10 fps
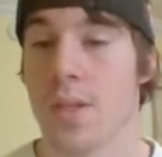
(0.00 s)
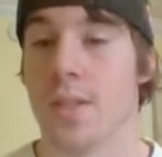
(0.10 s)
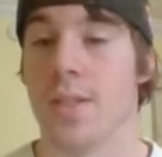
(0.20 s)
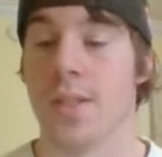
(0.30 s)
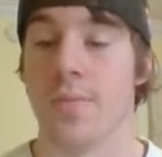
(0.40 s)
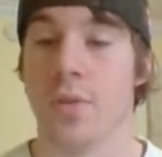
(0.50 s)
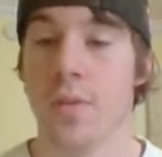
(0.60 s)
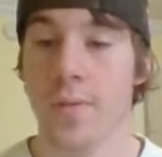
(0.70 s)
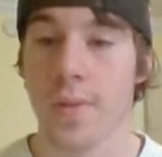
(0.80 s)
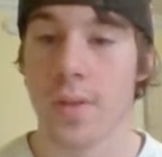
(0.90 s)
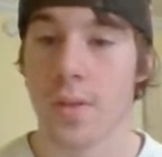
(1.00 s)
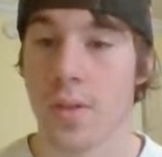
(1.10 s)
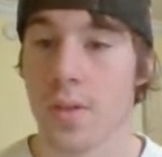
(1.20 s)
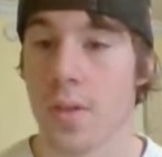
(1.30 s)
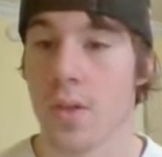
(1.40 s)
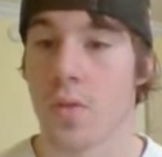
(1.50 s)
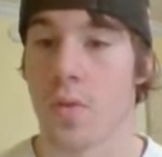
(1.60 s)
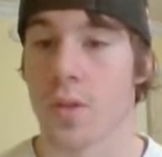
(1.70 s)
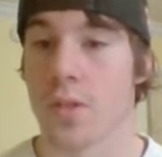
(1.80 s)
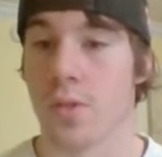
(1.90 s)
Z move,
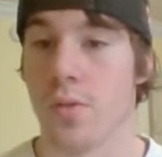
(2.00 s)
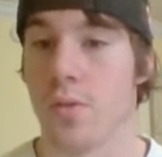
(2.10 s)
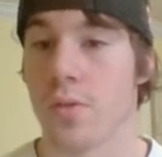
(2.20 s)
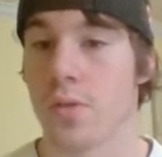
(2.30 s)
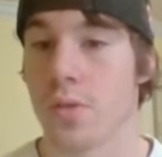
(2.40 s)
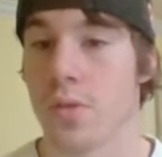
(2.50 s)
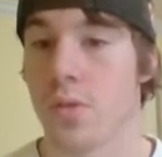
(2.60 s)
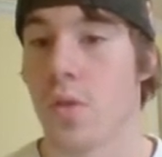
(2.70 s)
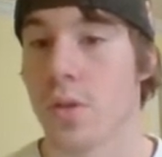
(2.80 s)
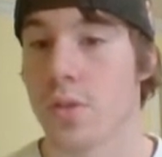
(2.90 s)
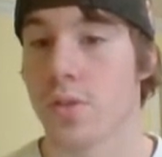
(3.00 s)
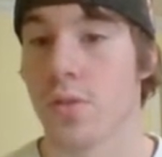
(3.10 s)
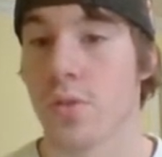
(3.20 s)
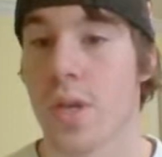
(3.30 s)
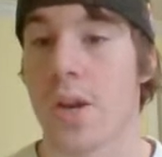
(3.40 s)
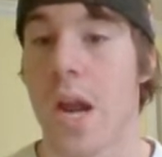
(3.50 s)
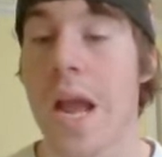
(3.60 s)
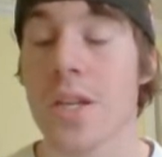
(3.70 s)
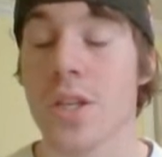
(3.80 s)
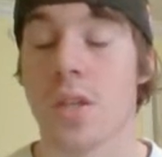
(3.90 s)
corkscrew
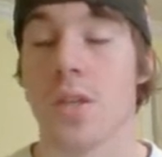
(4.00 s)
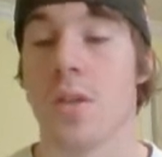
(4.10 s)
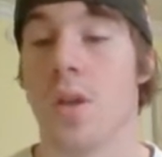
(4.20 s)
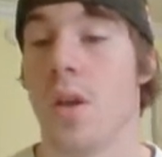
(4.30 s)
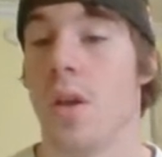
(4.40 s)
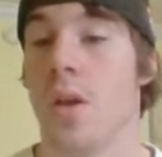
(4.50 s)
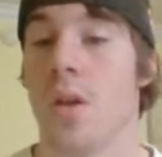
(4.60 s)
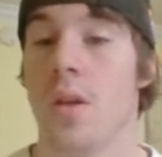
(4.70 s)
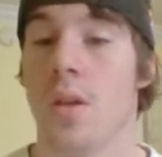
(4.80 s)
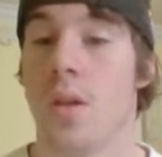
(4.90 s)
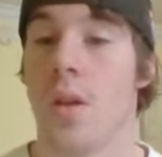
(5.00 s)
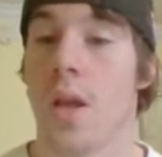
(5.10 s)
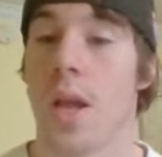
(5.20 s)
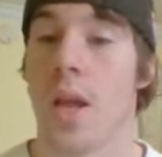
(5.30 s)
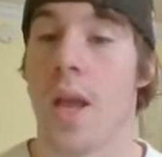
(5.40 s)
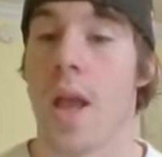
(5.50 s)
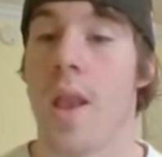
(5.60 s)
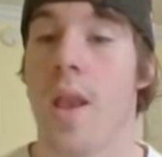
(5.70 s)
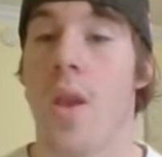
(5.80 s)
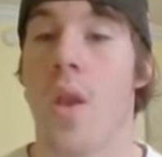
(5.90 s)
crash.
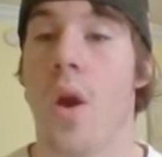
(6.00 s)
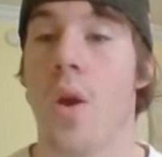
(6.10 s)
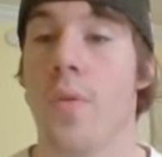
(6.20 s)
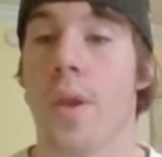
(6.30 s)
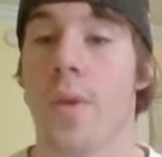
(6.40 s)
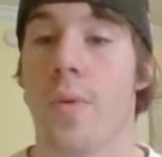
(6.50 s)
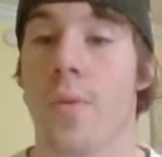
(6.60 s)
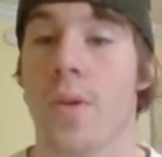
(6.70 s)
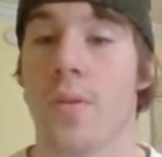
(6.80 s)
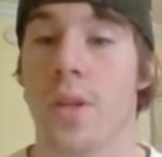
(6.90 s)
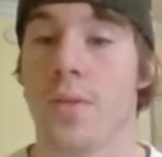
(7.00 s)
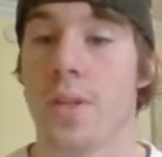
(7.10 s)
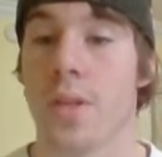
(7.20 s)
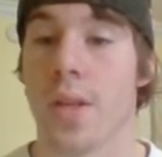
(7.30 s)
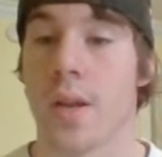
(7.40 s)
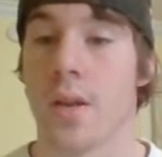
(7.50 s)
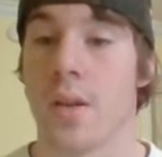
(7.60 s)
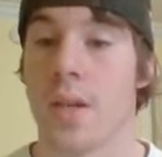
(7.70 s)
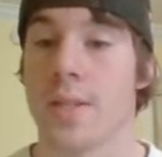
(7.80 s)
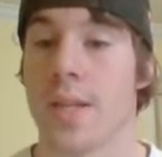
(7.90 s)
And no, he won't be able to use it there.
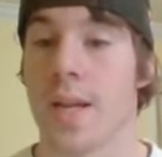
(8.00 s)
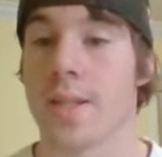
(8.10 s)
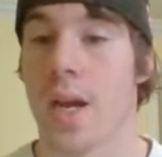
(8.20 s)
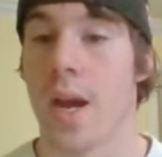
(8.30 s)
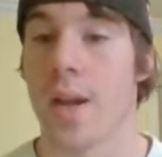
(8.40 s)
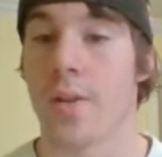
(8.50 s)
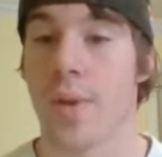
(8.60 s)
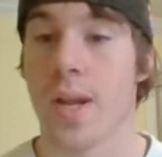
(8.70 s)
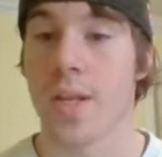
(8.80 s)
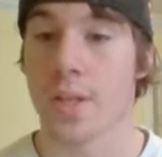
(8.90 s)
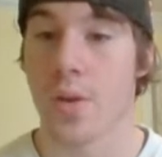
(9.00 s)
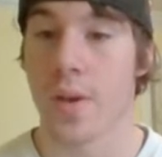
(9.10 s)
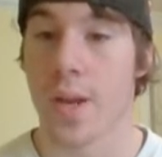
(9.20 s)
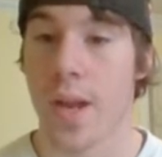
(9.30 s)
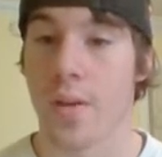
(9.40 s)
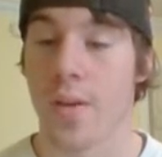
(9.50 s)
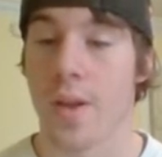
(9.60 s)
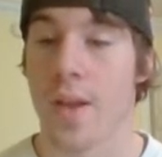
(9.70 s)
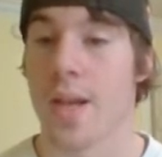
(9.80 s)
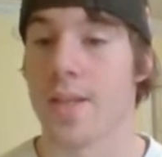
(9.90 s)
Tectonic Rage going down
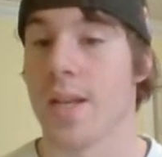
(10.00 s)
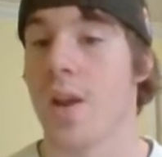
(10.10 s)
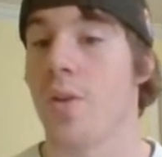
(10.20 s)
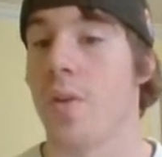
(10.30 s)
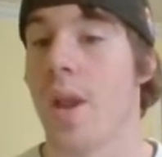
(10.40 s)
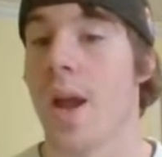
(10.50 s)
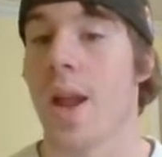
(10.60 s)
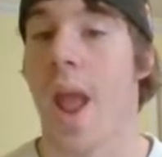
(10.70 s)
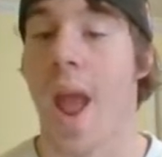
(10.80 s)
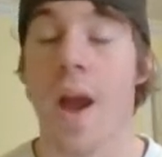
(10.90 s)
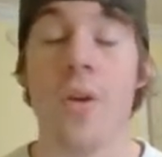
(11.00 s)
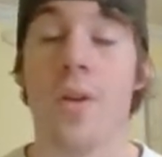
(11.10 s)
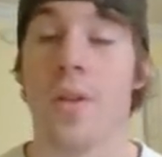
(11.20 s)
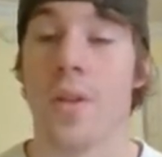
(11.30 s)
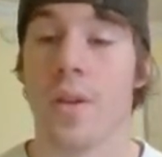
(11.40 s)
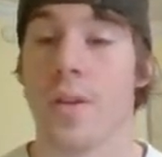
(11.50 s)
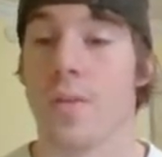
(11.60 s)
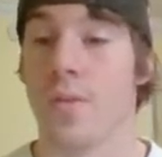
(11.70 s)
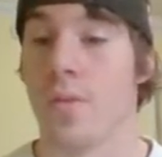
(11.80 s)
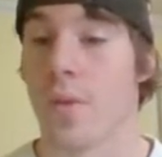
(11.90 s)
as that will knock out
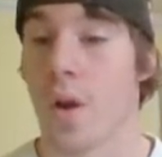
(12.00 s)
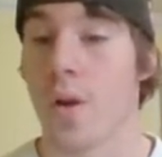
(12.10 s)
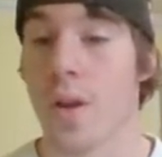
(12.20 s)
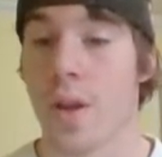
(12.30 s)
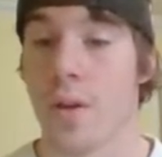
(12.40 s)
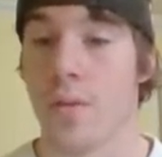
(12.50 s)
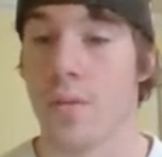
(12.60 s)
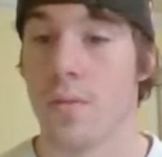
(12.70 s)
the Lucario